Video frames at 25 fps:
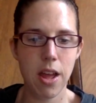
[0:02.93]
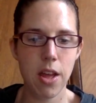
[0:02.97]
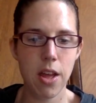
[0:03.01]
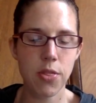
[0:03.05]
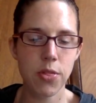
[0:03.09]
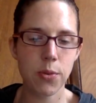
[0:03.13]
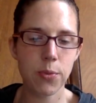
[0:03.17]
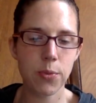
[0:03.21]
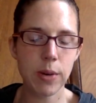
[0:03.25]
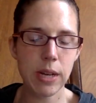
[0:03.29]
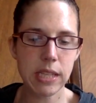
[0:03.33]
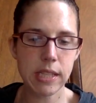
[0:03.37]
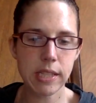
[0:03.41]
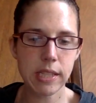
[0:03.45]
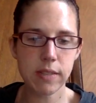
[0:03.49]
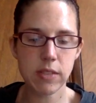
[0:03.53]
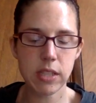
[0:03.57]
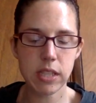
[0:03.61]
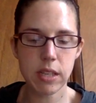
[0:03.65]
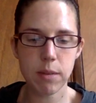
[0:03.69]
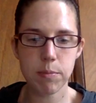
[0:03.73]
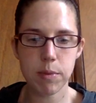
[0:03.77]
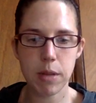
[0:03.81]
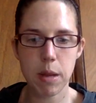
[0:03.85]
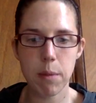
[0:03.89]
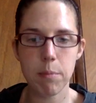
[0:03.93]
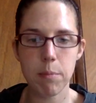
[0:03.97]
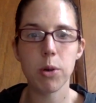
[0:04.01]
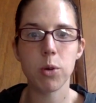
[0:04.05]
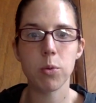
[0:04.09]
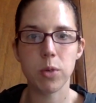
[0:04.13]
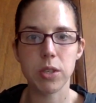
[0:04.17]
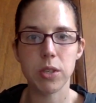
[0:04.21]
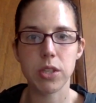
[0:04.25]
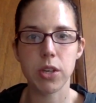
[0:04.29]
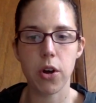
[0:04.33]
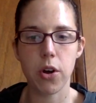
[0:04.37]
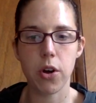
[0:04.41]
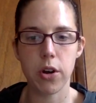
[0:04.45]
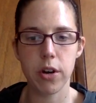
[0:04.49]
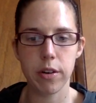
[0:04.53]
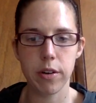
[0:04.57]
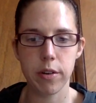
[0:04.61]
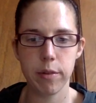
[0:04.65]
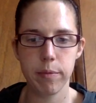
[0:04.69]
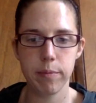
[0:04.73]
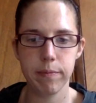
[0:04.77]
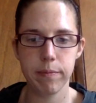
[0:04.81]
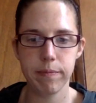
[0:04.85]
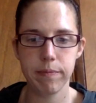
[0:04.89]
The rest of September was hard.
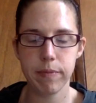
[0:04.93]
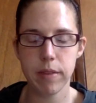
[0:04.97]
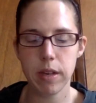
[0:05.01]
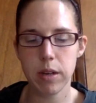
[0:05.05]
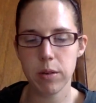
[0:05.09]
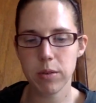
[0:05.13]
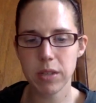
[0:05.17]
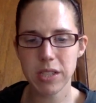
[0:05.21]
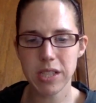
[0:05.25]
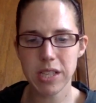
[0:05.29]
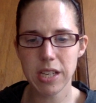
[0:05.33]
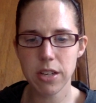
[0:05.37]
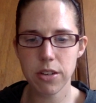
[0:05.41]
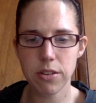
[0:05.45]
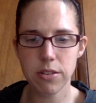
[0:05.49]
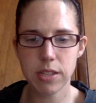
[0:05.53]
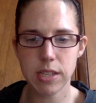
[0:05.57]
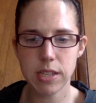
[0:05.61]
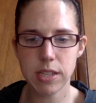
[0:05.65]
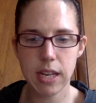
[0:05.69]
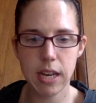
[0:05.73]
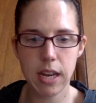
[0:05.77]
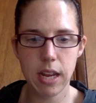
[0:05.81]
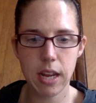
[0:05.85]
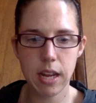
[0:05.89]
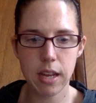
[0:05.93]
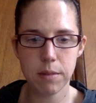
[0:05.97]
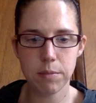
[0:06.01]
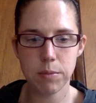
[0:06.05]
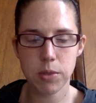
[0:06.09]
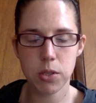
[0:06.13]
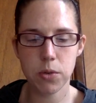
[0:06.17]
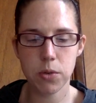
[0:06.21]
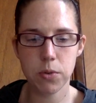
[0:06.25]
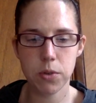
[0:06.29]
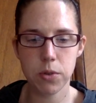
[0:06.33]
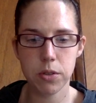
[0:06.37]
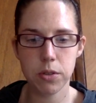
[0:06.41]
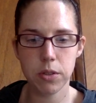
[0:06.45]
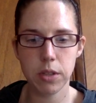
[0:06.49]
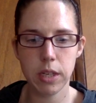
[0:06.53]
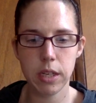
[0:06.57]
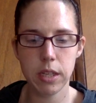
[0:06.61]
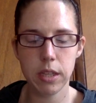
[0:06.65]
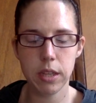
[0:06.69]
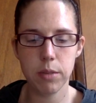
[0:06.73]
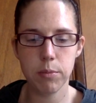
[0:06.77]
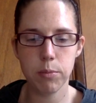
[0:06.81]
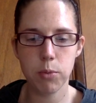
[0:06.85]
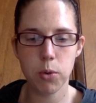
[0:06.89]
I wasn't used to getting up so early
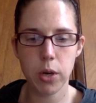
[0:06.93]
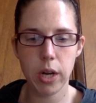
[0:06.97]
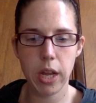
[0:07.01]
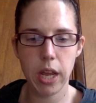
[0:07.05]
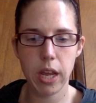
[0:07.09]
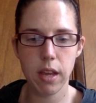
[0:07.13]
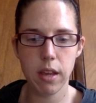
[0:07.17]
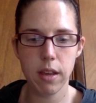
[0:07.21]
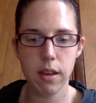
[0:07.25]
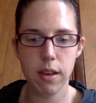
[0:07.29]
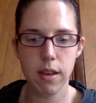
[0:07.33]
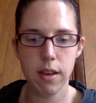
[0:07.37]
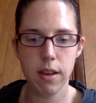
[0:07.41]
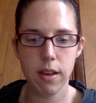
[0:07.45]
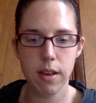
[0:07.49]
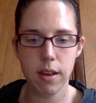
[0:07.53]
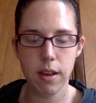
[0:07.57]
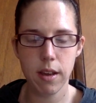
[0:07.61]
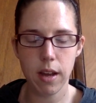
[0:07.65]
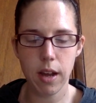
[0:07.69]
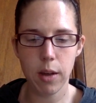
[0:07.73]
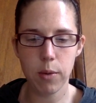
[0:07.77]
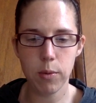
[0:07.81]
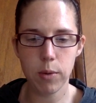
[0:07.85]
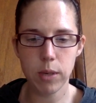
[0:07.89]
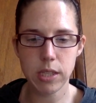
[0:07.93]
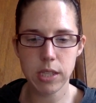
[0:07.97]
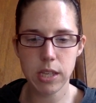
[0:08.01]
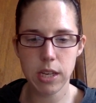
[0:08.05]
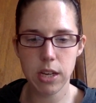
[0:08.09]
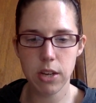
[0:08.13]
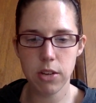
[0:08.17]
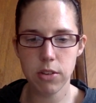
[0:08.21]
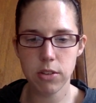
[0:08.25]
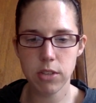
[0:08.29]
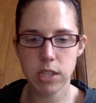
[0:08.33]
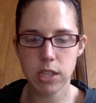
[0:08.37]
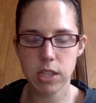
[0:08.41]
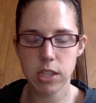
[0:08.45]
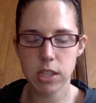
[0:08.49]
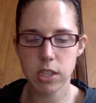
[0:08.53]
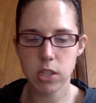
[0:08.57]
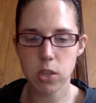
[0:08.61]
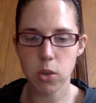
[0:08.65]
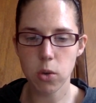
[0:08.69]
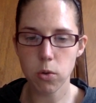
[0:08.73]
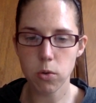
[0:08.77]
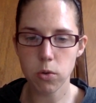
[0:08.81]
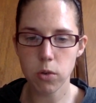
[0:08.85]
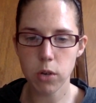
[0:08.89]
in the morning. I wasn't used to this
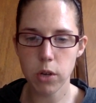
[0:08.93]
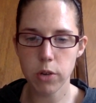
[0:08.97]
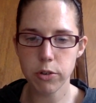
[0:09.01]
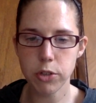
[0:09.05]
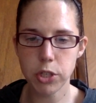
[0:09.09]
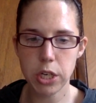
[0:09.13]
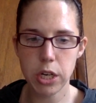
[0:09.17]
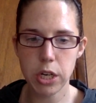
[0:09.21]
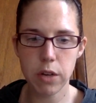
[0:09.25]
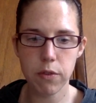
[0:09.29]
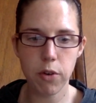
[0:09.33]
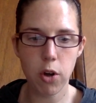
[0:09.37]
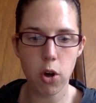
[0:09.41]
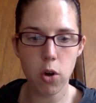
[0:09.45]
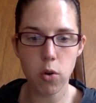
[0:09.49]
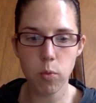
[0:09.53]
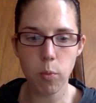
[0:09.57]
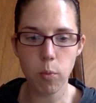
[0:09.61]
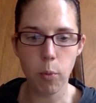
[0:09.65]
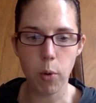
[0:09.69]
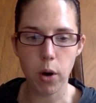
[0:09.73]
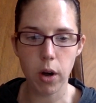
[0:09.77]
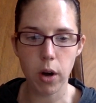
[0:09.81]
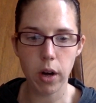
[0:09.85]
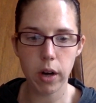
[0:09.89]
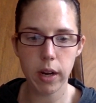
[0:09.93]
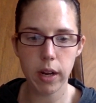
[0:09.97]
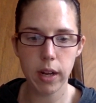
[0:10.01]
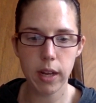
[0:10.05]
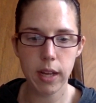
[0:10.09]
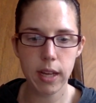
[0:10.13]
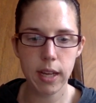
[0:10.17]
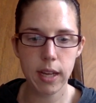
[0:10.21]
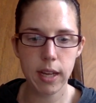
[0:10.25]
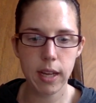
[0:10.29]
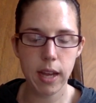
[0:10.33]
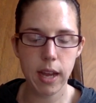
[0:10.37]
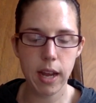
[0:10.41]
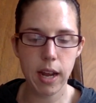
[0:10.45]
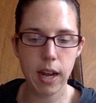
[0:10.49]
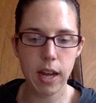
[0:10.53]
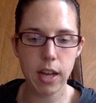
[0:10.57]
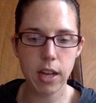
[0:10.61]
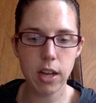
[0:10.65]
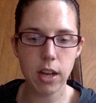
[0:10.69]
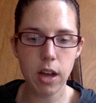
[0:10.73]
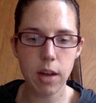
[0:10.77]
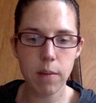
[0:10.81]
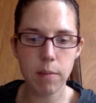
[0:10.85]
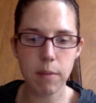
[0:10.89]
whole notion of homework, and I
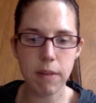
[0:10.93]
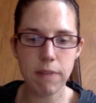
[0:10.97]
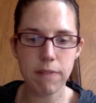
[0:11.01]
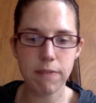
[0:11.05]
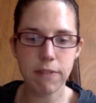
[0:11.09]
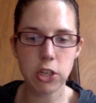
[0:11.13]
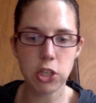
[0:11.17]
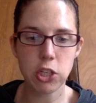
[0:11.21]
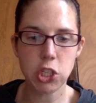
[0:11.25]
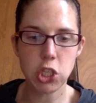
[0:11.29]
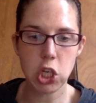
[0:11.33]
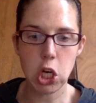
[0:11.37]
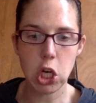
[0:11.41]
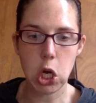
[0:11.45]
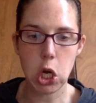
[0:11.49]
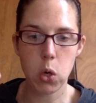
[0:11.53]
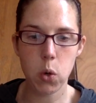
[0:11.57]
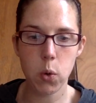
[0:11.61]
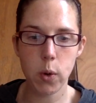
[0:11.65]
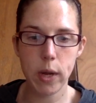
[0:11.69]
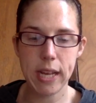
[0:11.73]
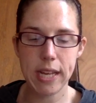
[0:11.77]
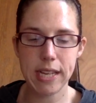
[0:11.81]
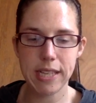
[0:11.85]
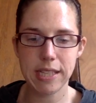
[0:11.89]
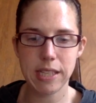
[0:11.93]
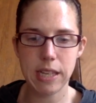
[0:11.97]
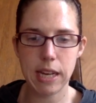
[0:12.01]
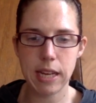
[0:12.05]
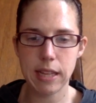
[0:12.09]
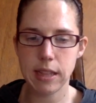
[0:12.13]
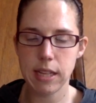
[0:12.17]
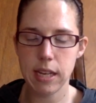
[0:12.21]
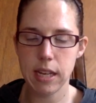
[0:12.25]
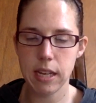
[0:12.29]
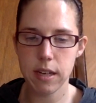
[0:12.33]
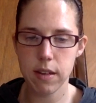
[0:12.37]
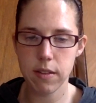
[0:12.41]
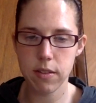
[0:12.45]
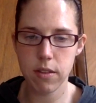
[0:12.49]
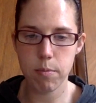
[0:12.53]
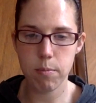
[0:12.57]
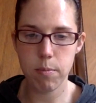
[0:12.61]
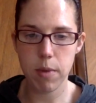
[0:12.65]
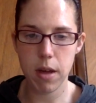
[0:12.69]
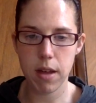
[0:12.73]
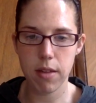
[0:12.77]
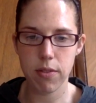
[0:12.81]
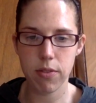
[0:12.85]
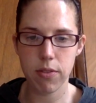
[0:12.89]
got my first quiz at the end of the
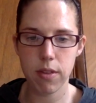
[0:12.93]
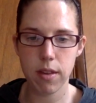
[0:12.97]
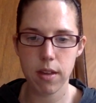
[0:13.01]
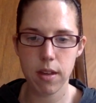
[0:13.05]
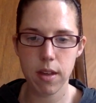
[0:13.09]
month.